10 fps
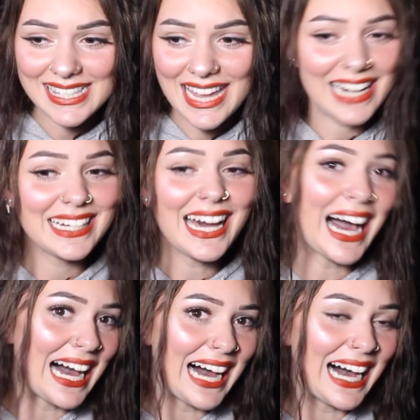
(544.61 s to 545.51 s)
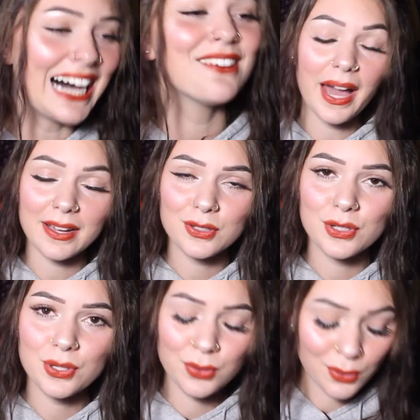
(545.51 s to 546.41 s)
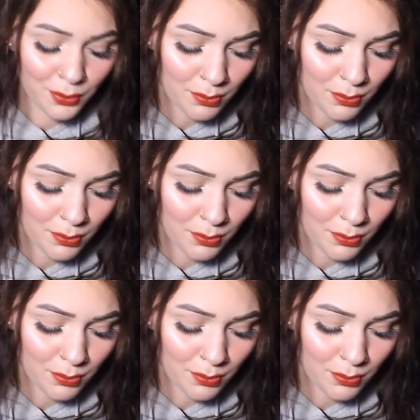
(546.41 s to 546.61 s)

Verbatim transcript: scare you off. Back to